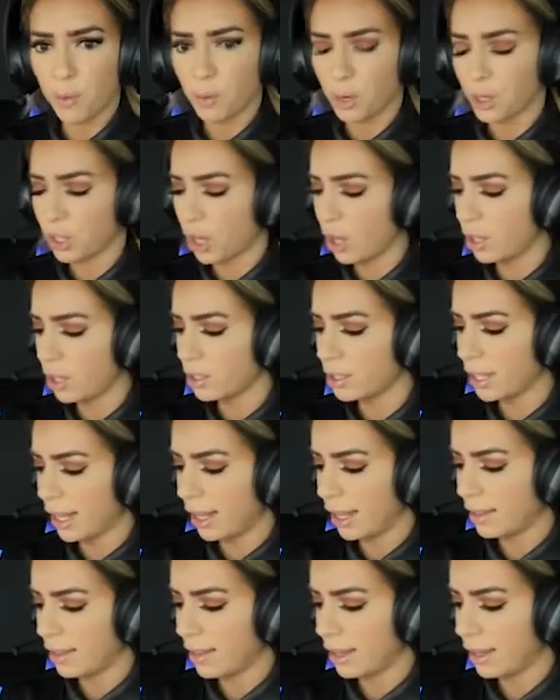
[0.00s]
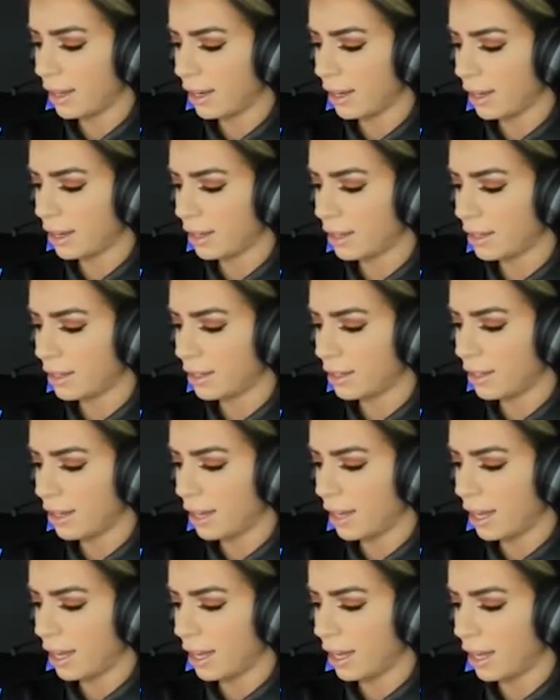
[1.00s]
were y'all saying that
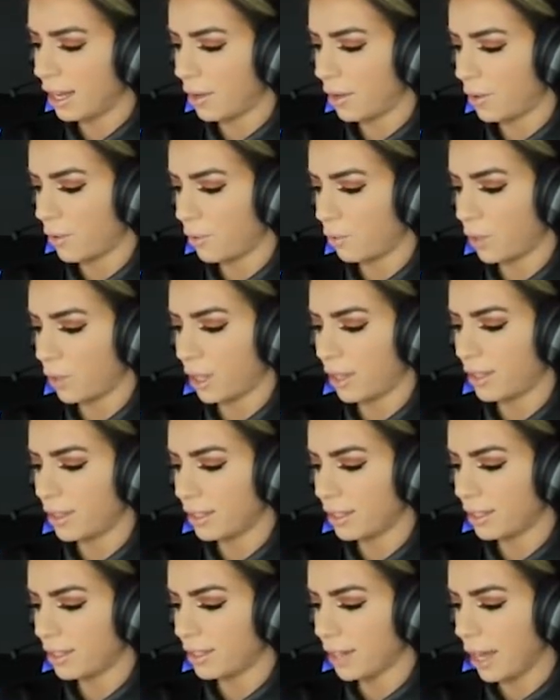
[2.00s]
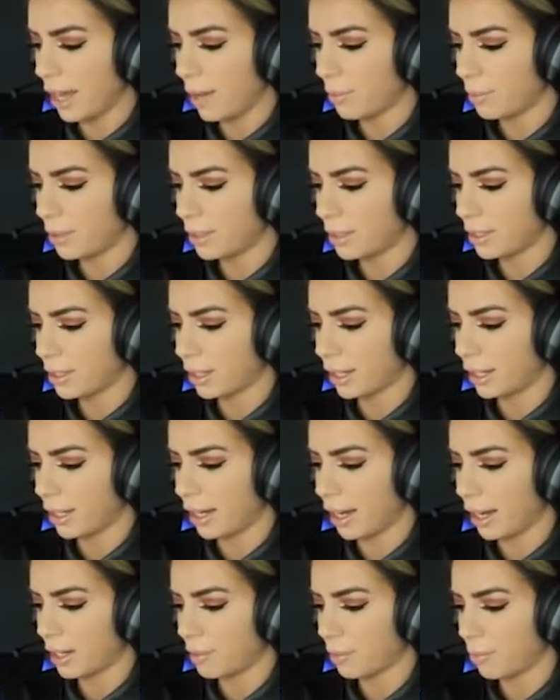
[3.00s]
with this step to
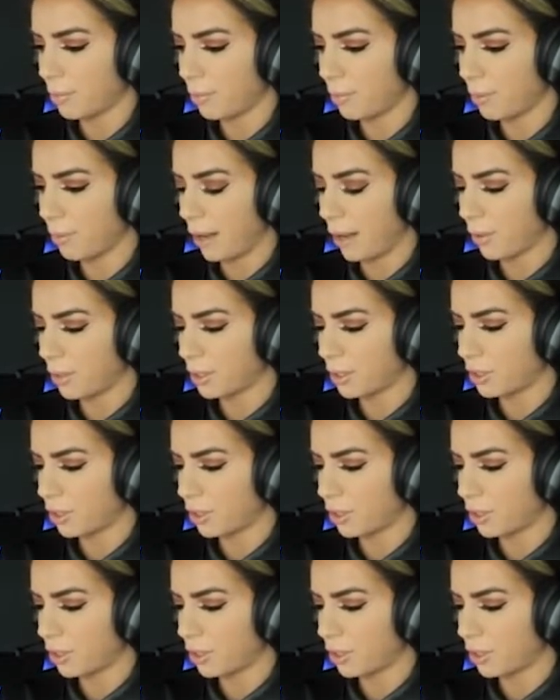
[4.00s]
connect power to